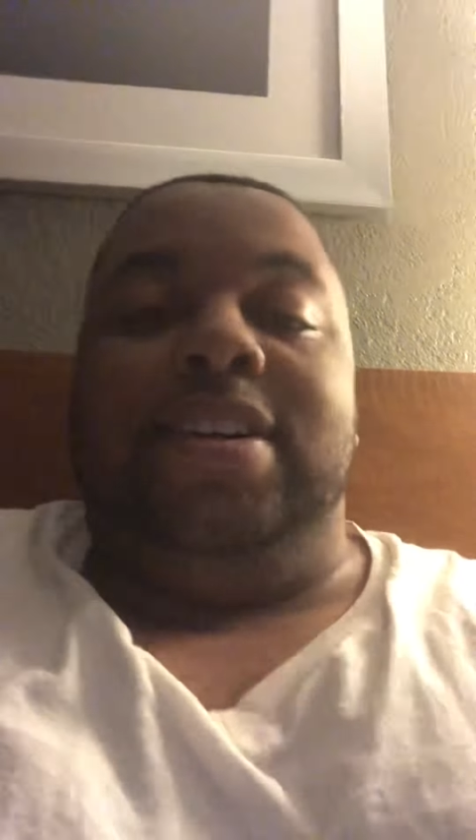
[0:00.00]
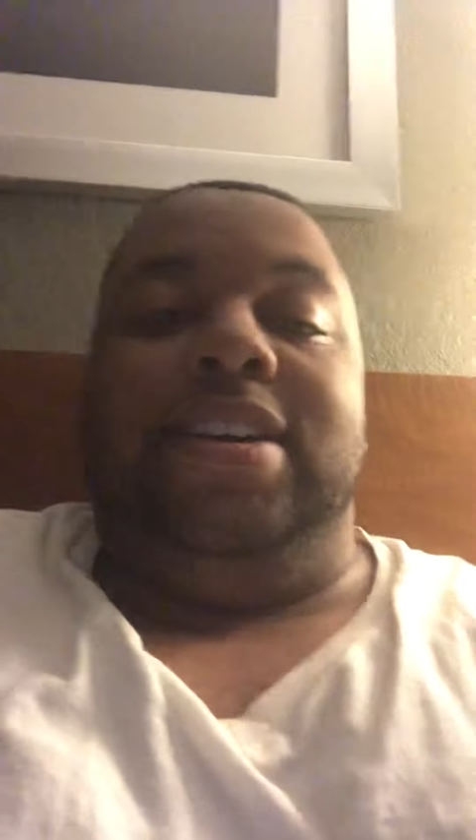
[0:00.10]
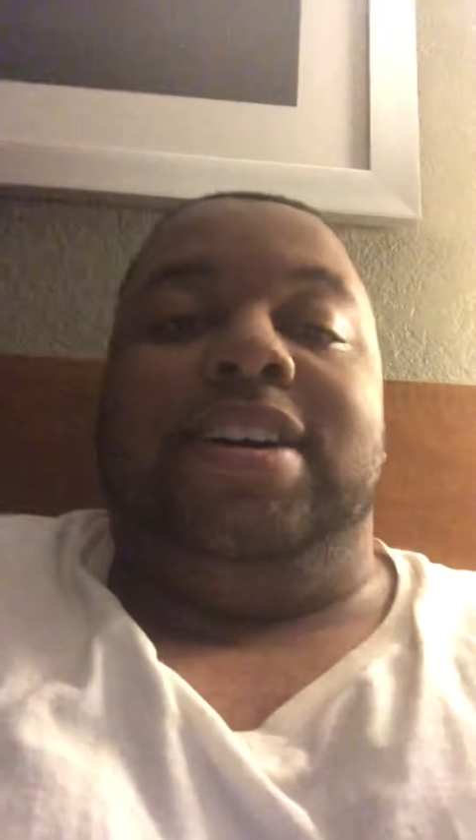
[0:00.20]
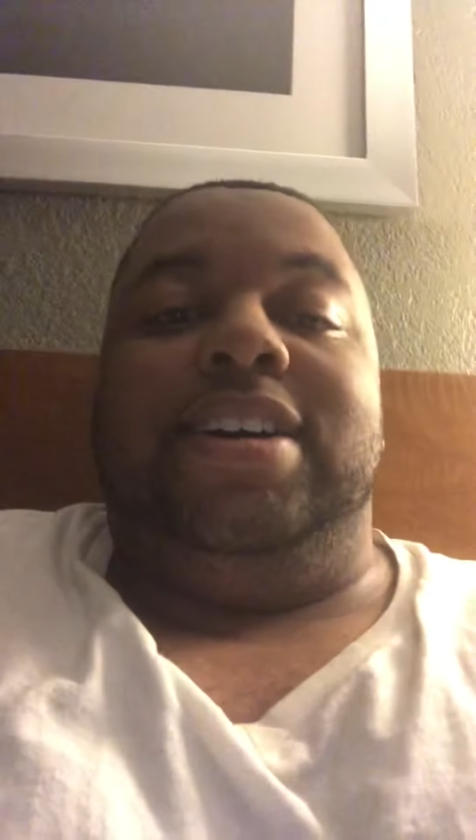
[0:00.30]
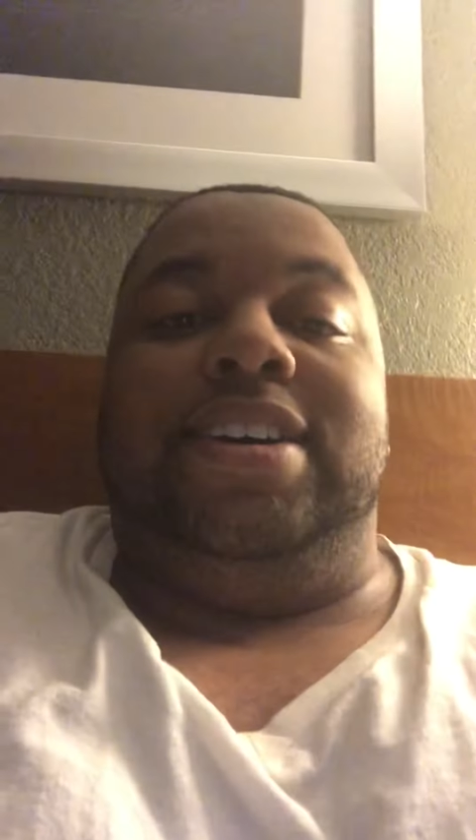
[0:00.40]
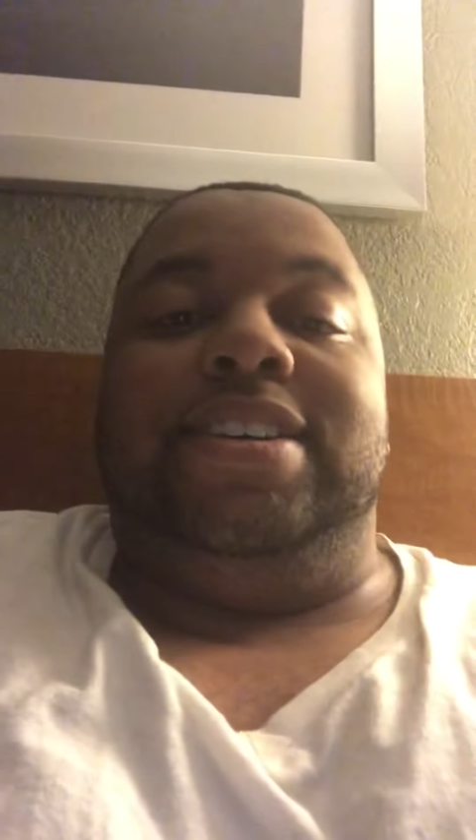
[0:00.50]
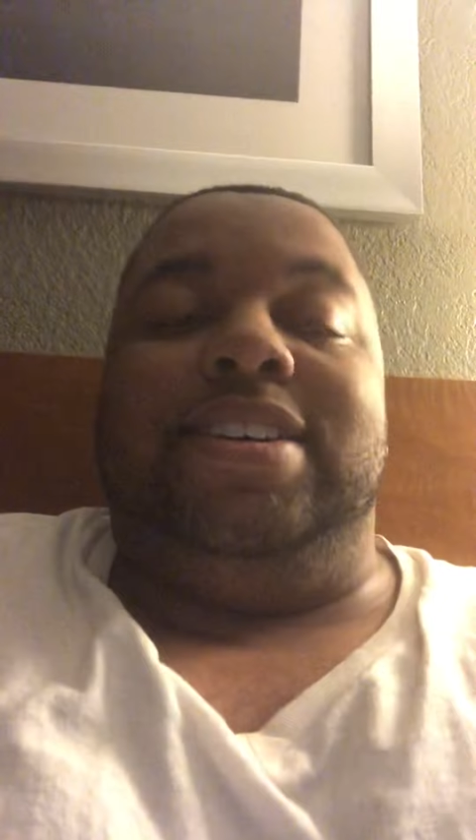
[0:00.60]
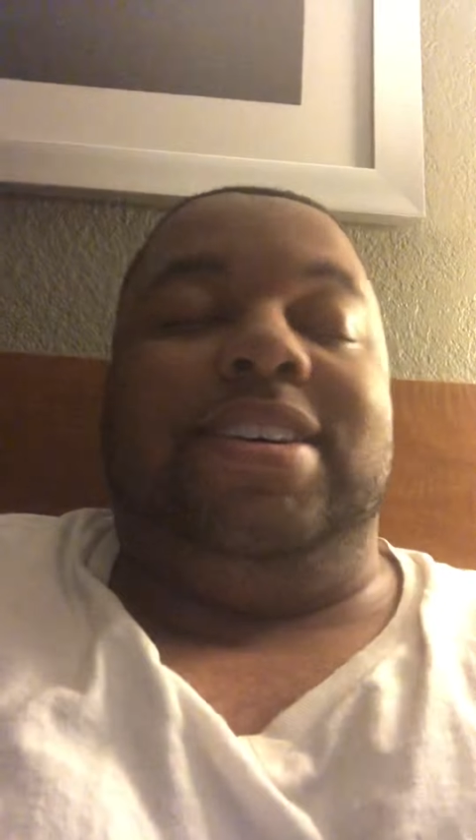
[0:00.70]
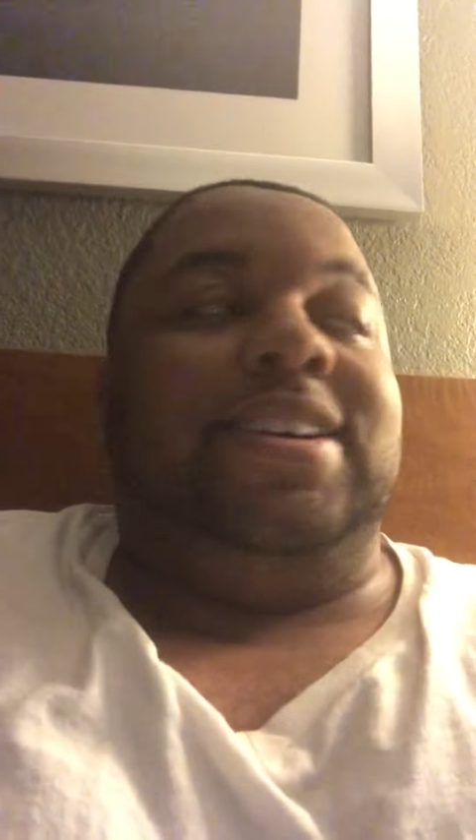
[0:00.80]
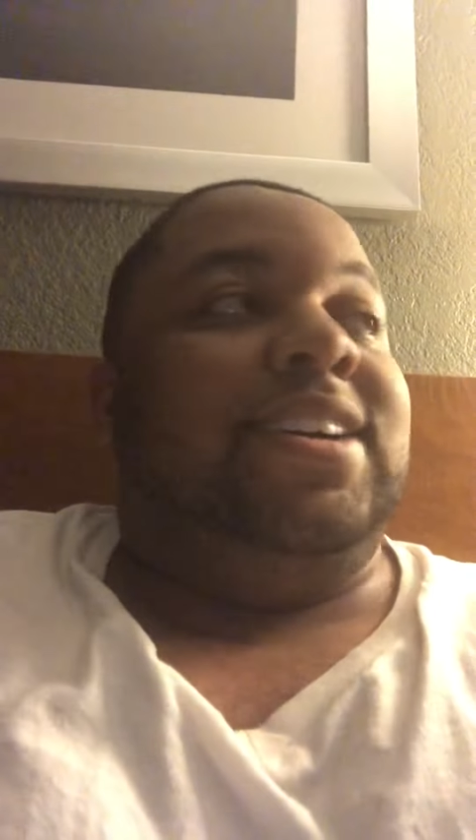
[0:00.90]
Uh,
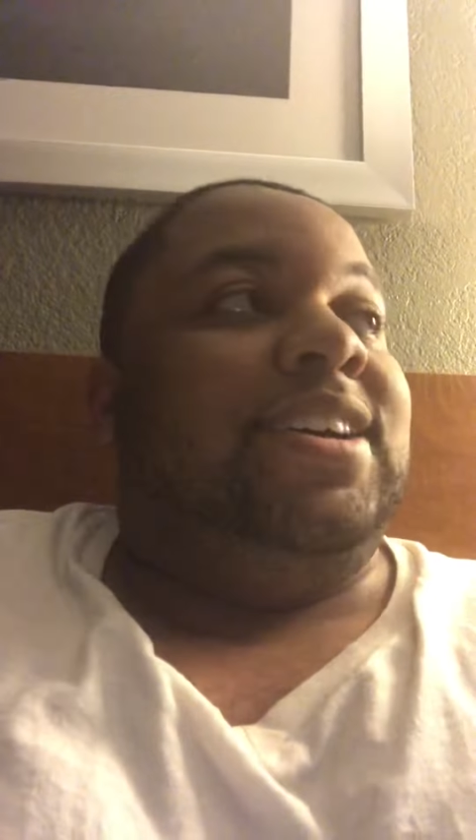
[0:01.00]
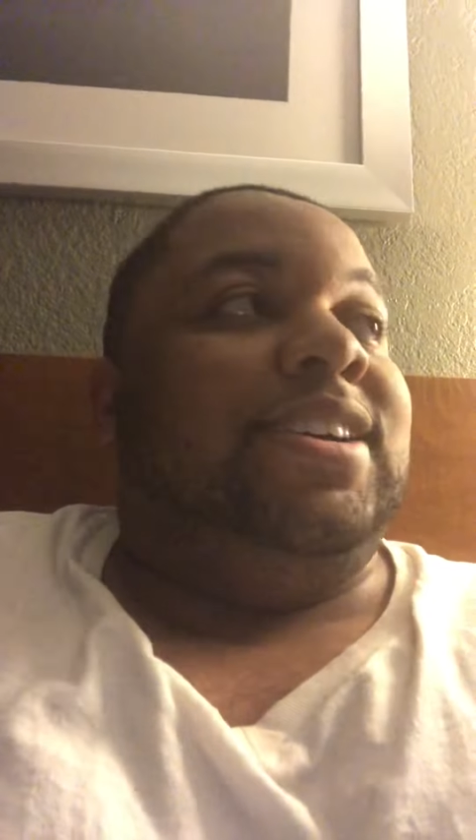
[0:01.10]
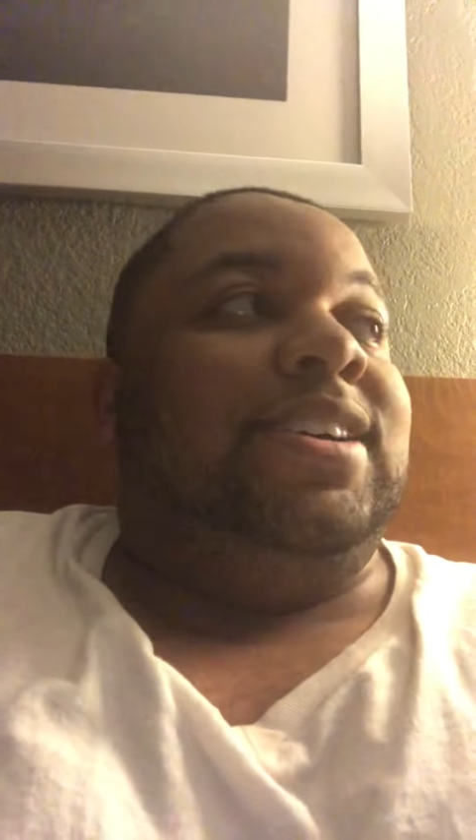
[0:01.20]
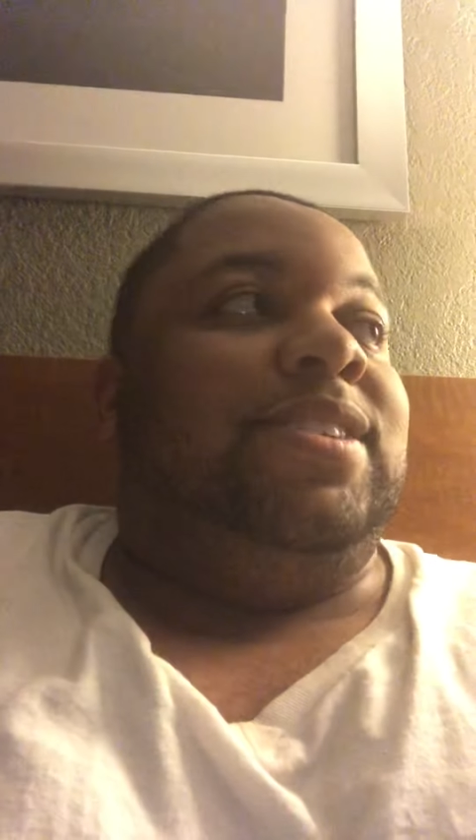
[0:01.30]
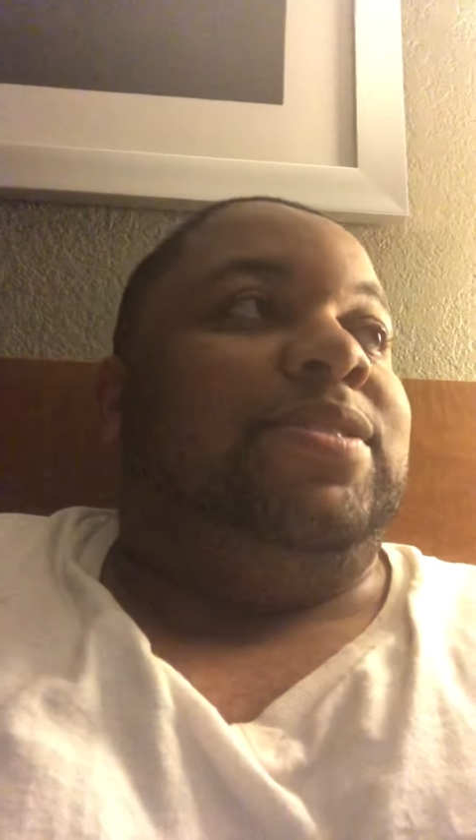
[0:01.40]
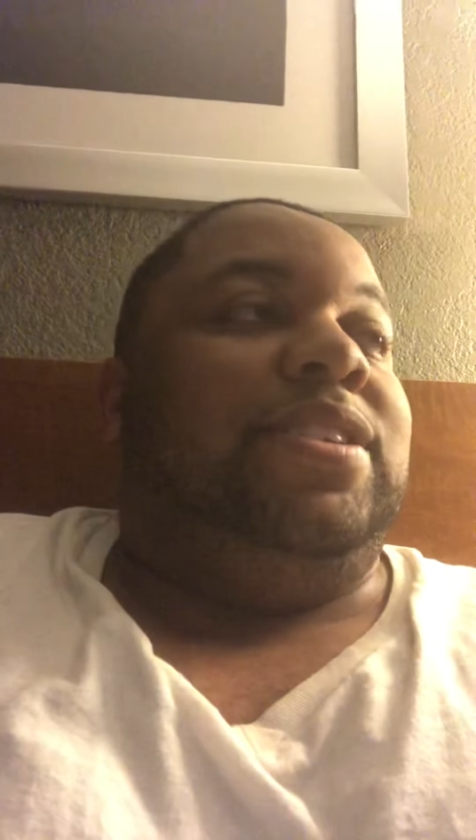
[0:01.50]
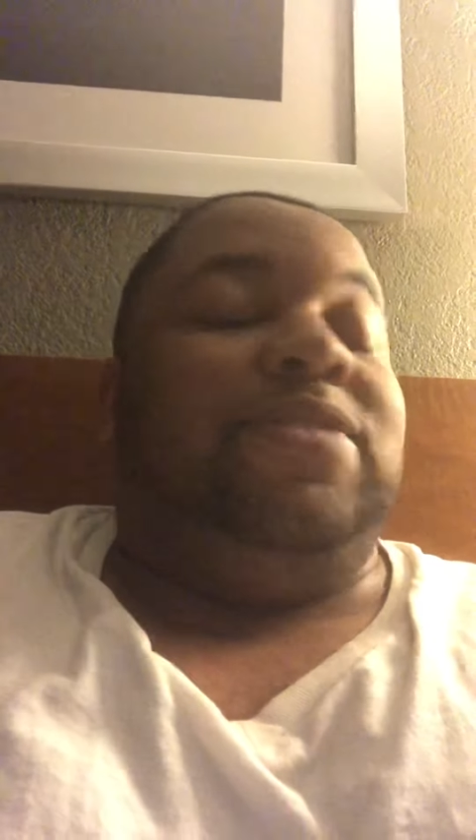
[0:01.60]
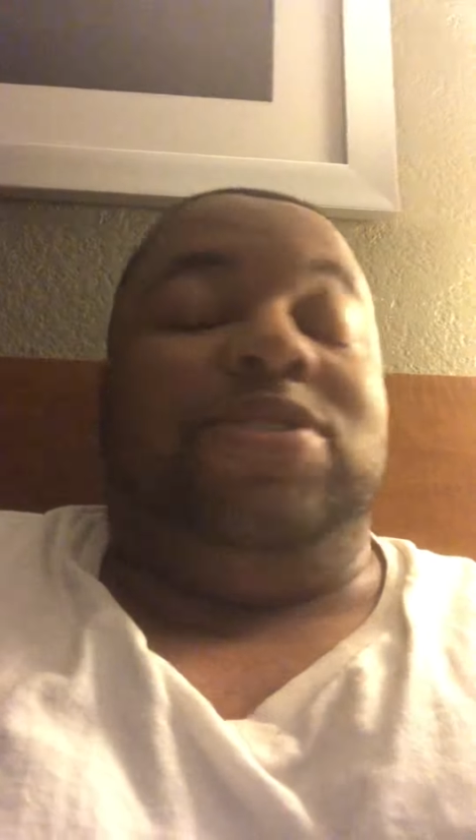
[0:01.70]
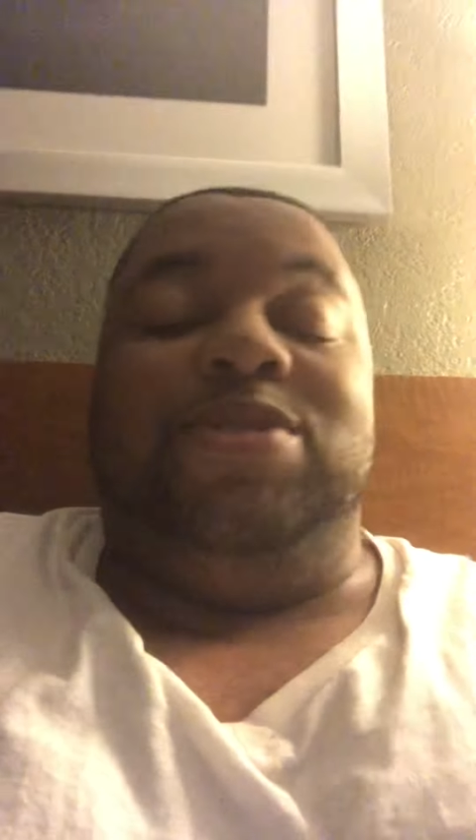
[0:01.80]
if